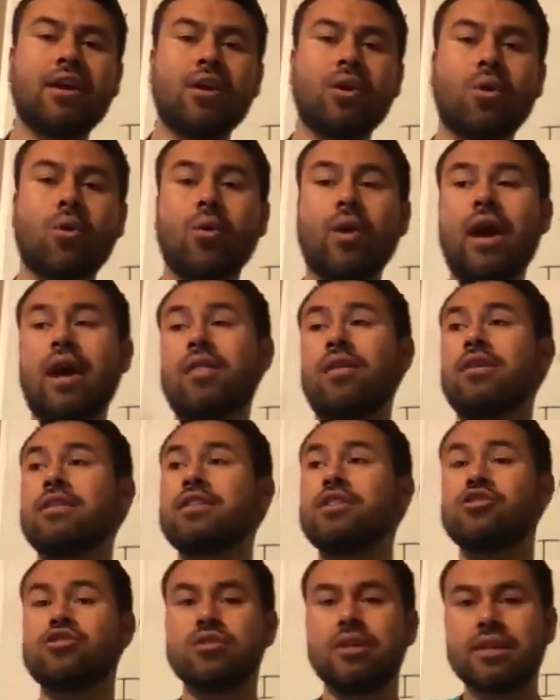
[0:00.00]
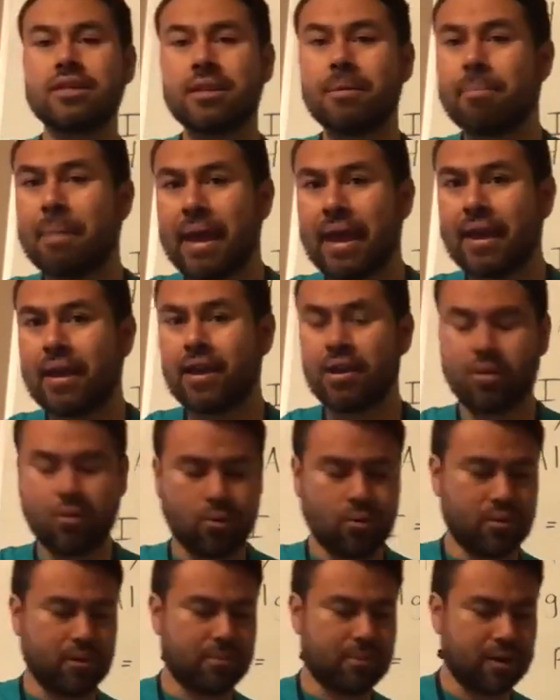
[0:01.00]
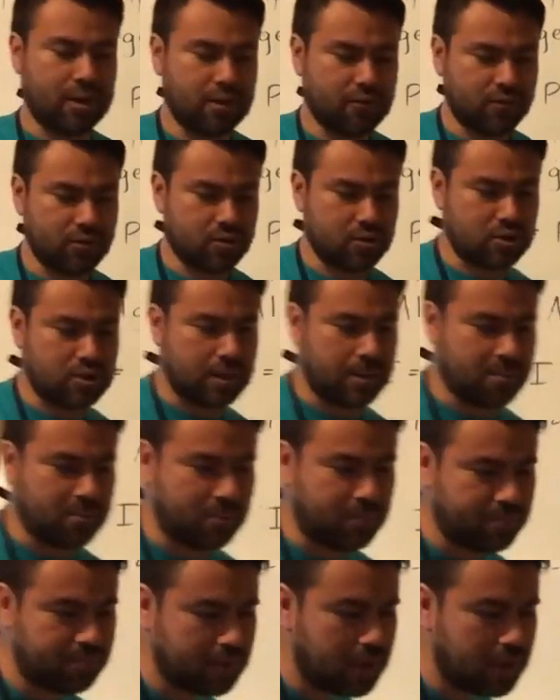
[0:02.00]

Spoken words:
or how long did you let the bank hold the money, for example.